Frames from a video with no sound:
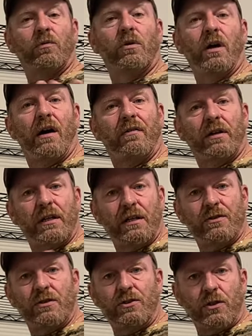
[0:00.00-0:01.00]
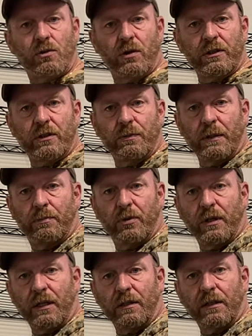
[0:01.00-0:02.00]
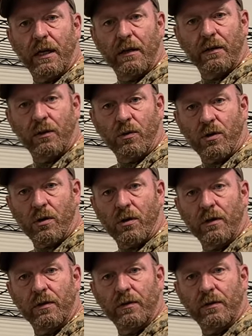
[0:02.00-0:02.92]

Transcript: wherever it is that you're going to be putting your